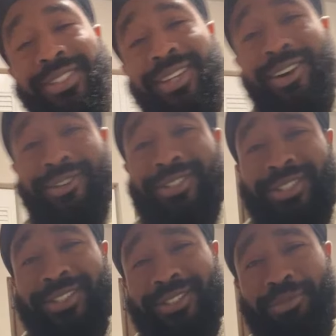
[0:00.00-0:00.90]
talk
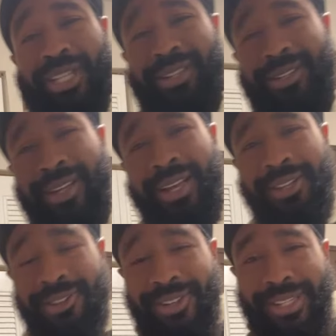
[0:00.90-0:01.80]
shit to me.
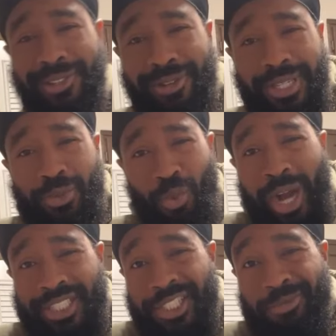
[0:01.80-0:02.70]
You're literally
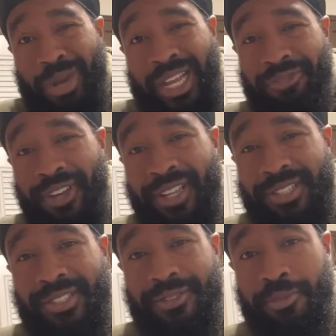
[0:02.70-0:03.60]
watching my
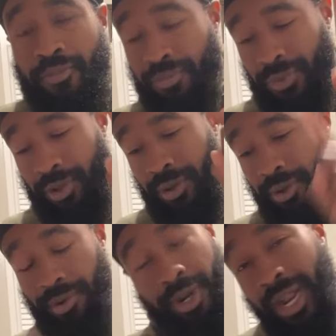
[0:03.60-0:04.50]
face.
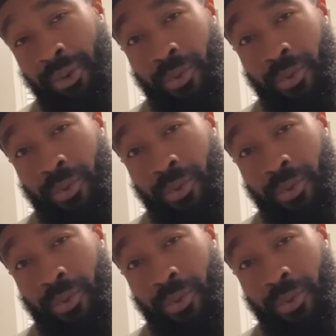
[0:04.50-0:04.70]
You're not